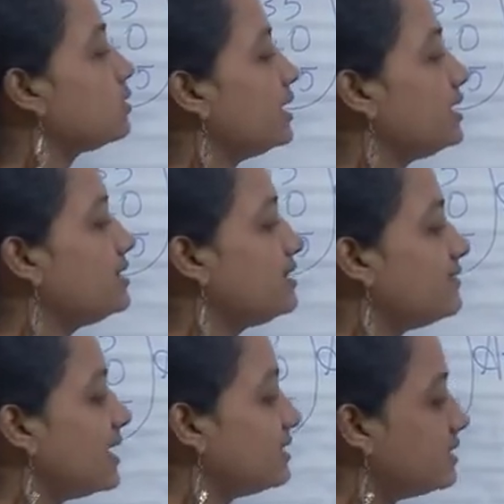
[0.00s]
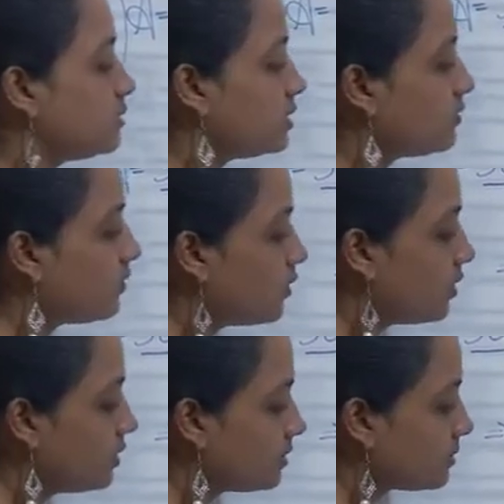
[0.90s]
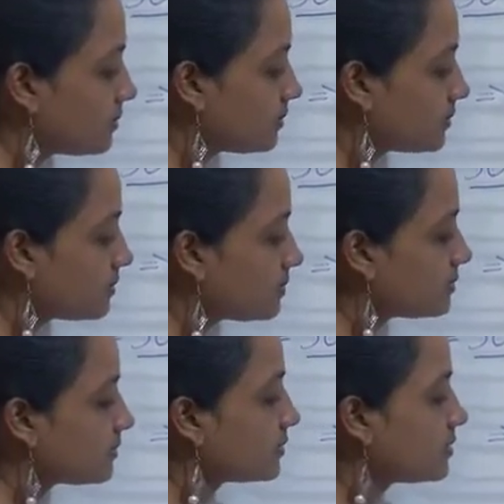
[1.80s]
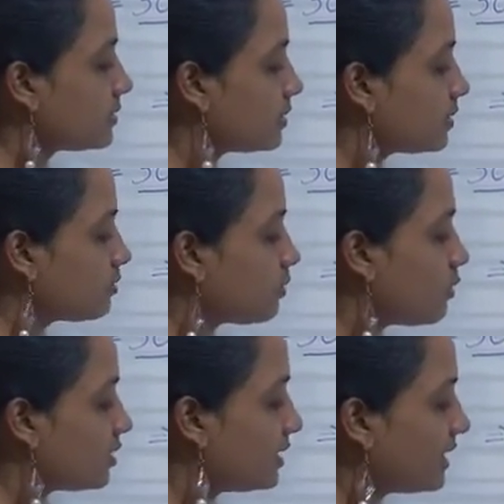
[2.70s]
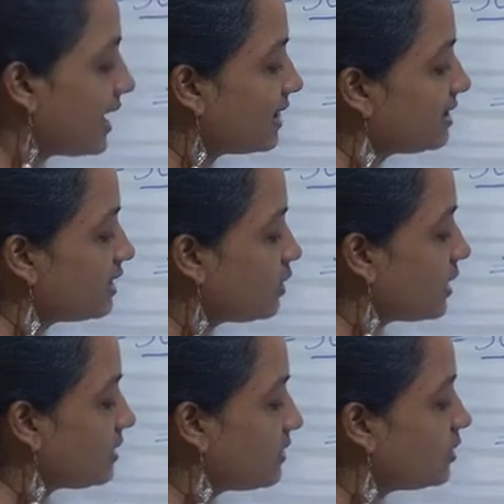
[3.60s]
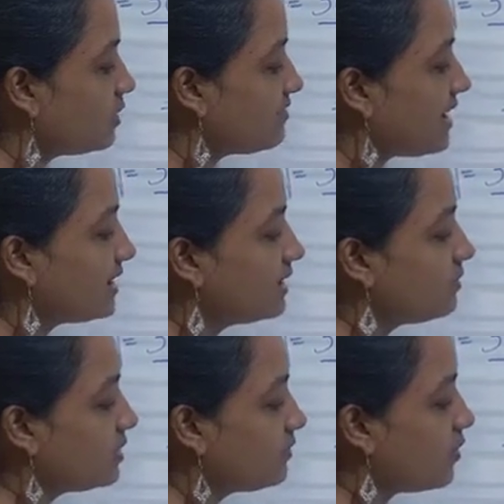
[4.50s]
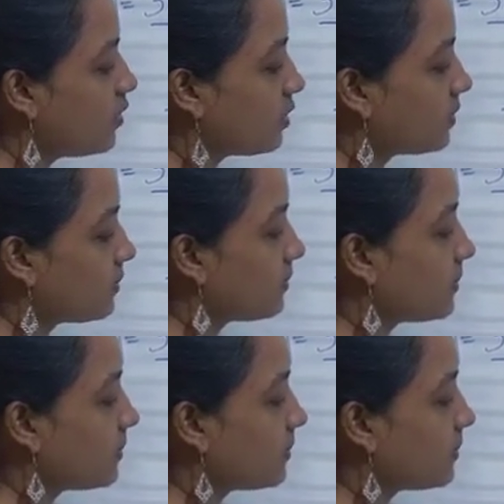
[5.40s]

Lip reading: So let us divide this with 4. So what is the answer you get when you divide it with 4?